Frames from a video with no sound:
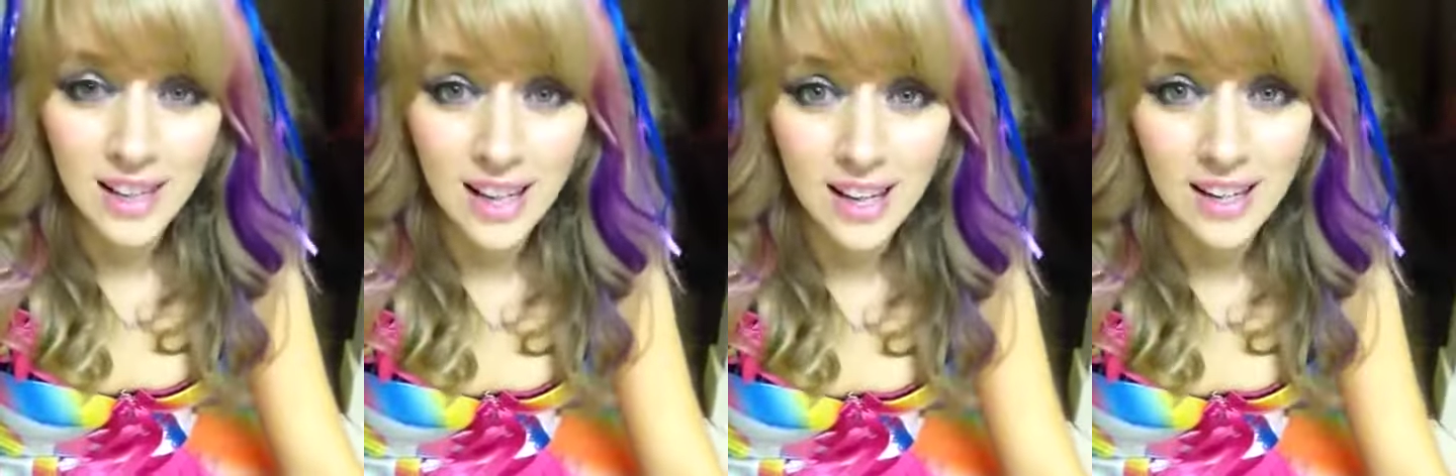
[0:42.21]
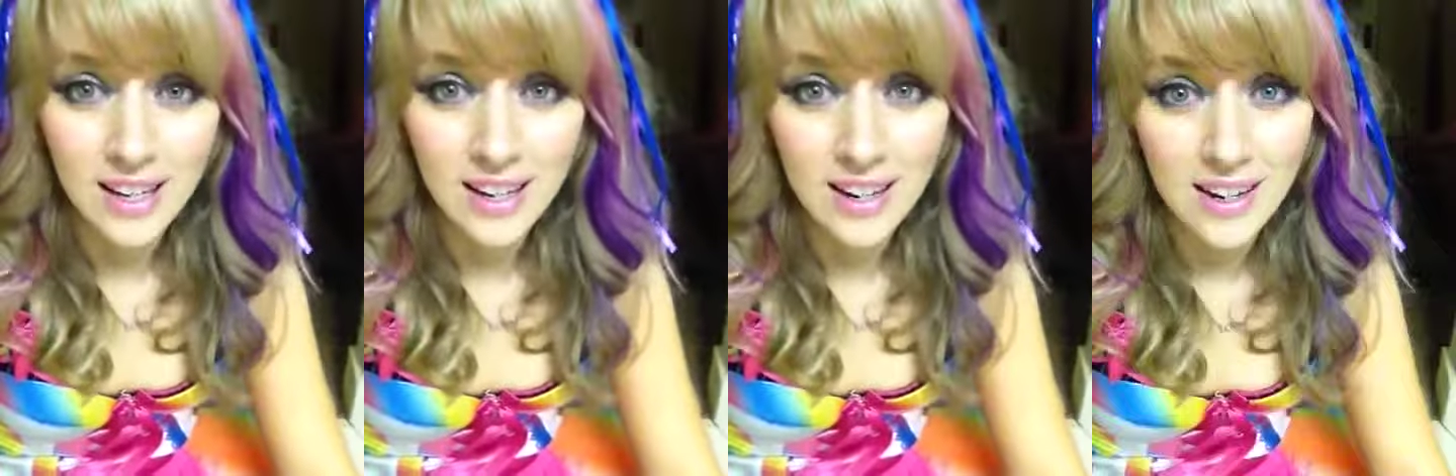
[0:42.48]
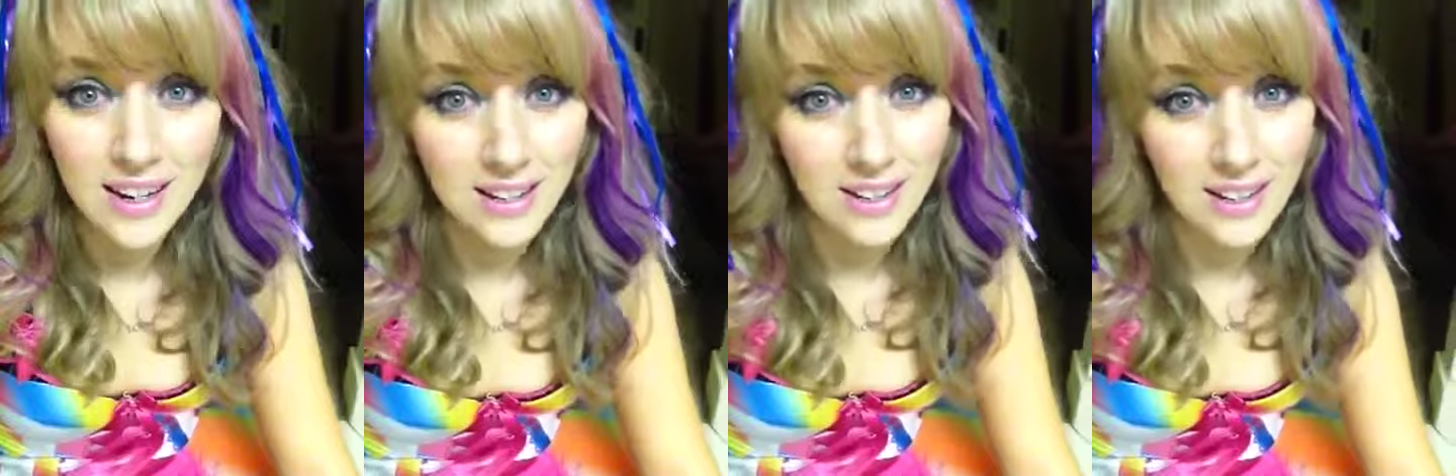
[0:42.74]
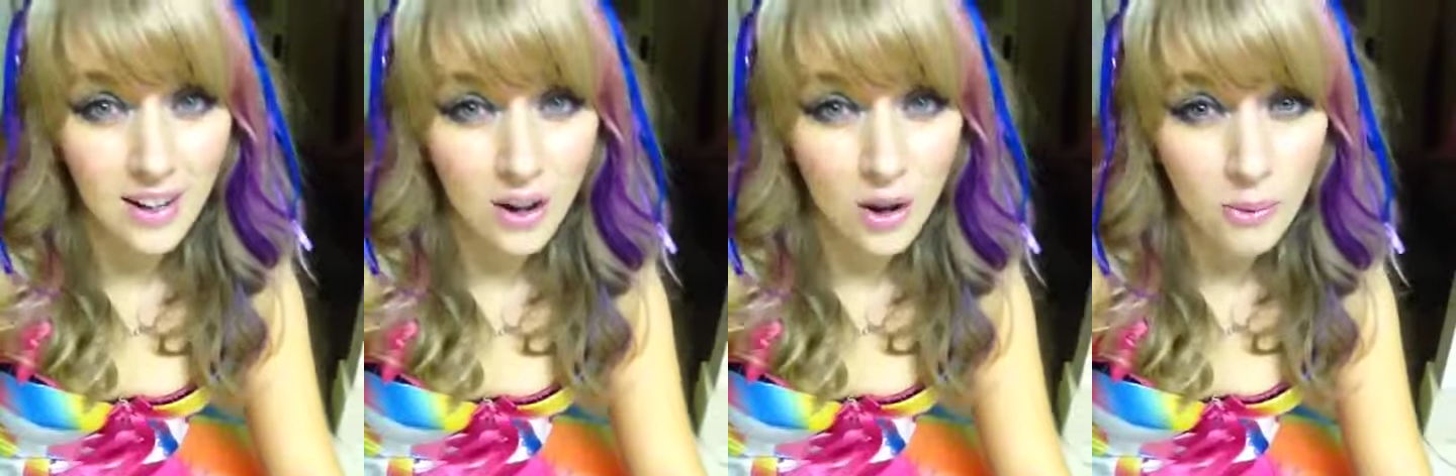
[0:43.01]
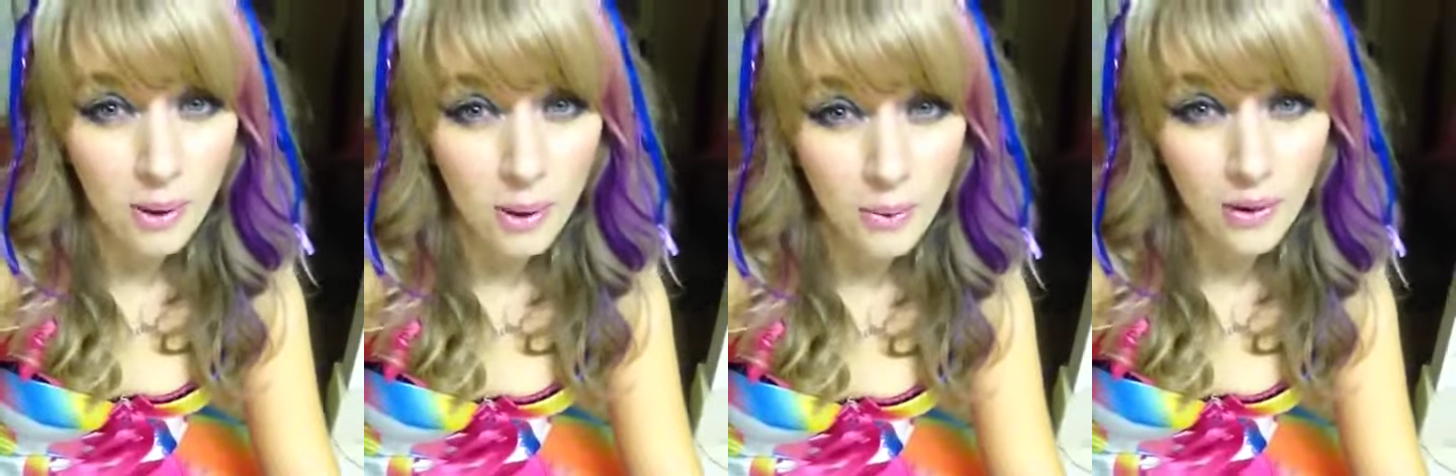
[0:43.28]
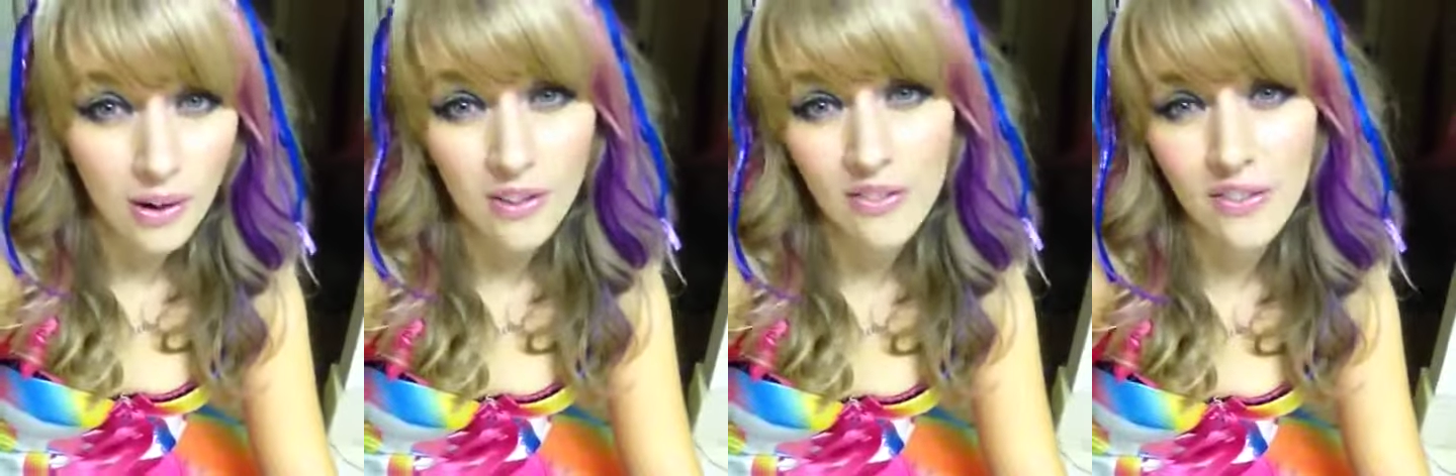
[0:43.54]
And all my
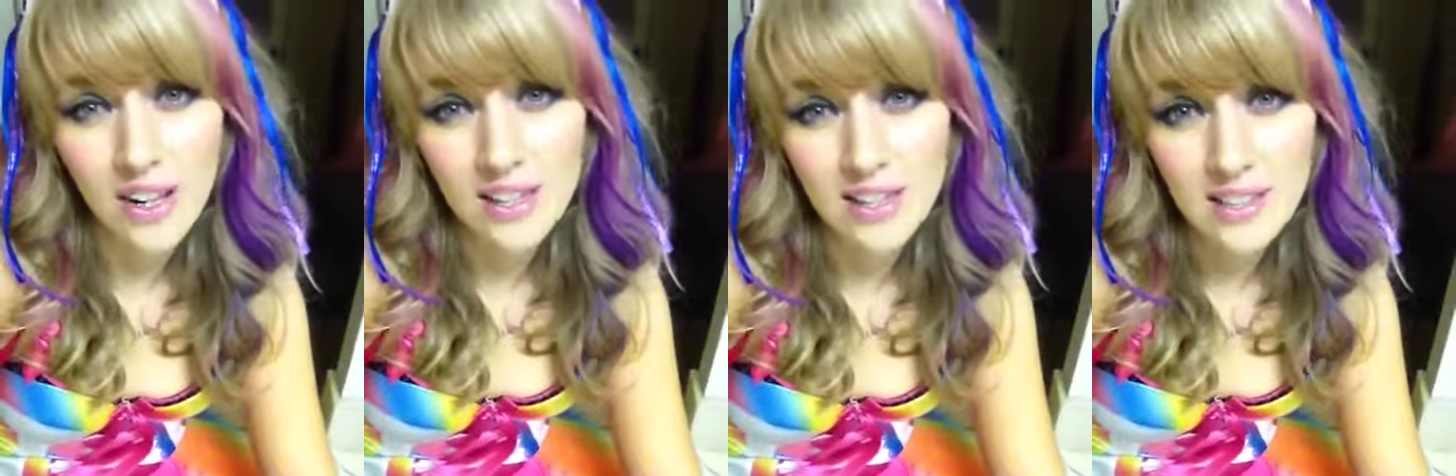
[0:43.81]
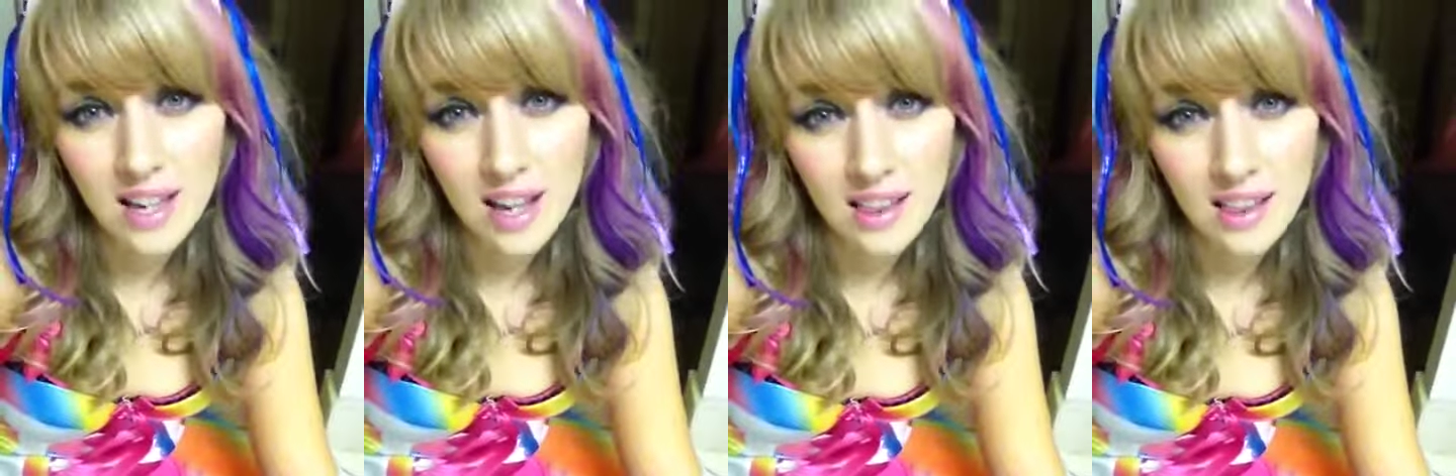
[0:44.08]
work friends,